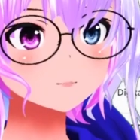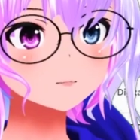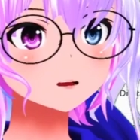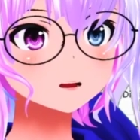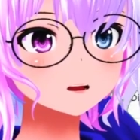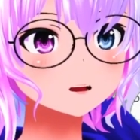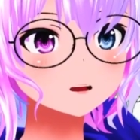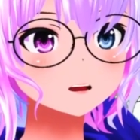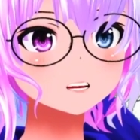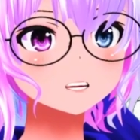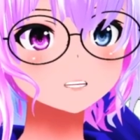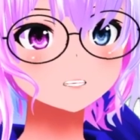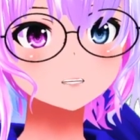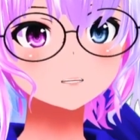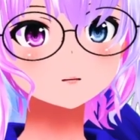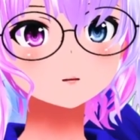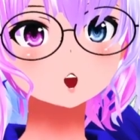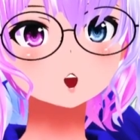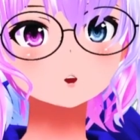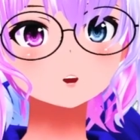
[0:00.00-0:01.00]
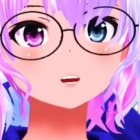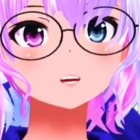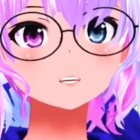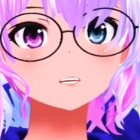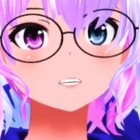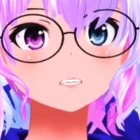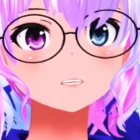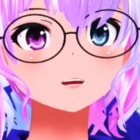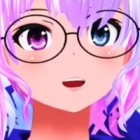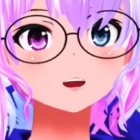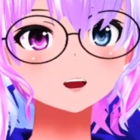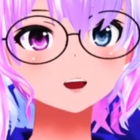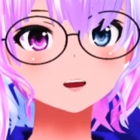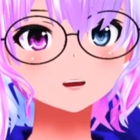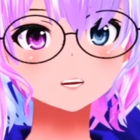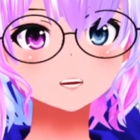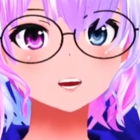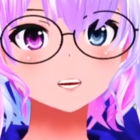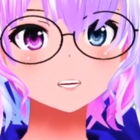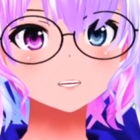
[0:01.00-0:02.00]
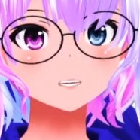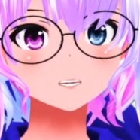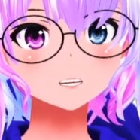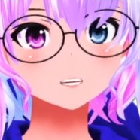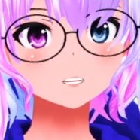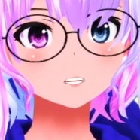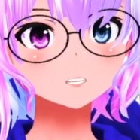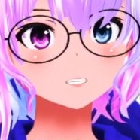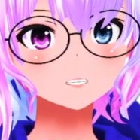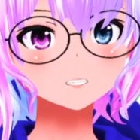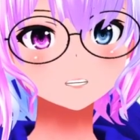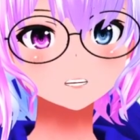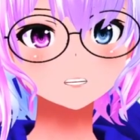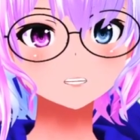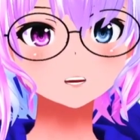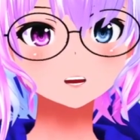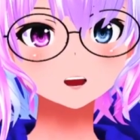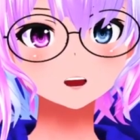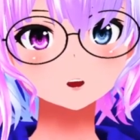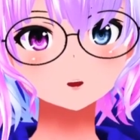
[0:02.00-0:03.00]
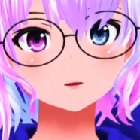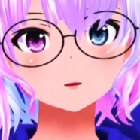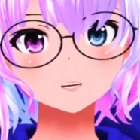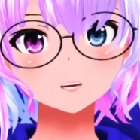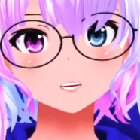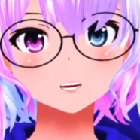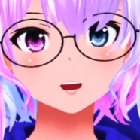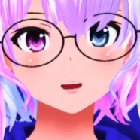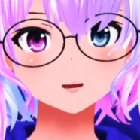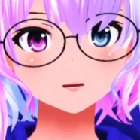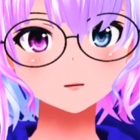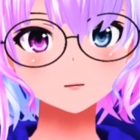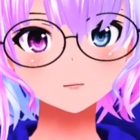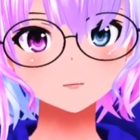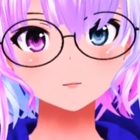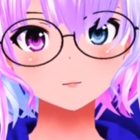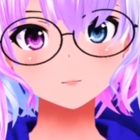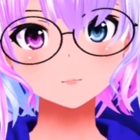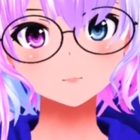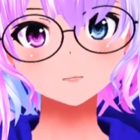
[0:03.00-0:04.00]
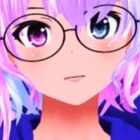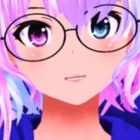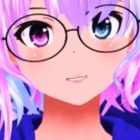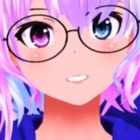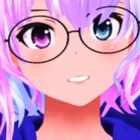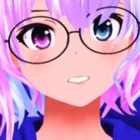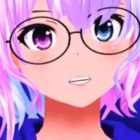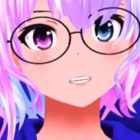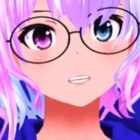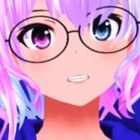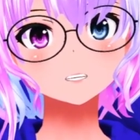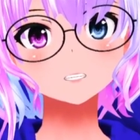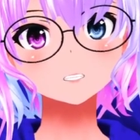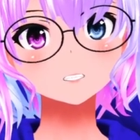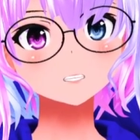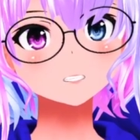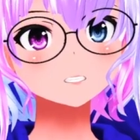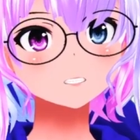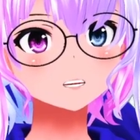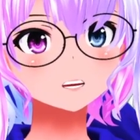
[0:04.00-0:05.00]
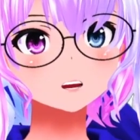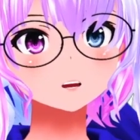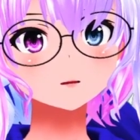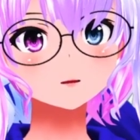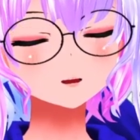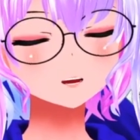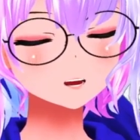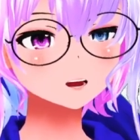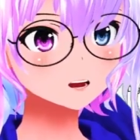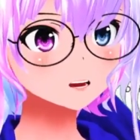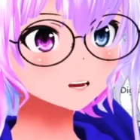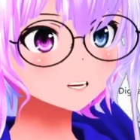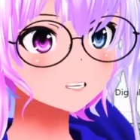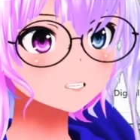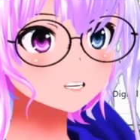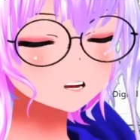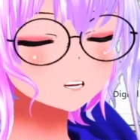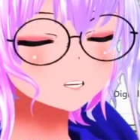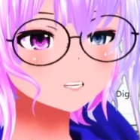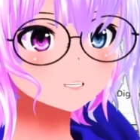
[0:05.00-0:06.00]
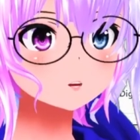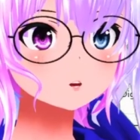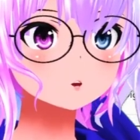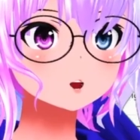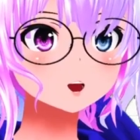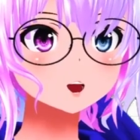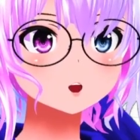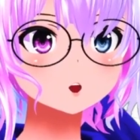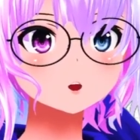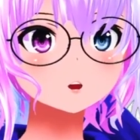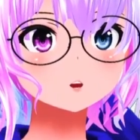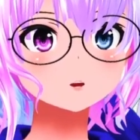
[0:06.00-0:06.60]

And when in your avatar, you're actually going to see a download button, and it's going to usually download as a zip file.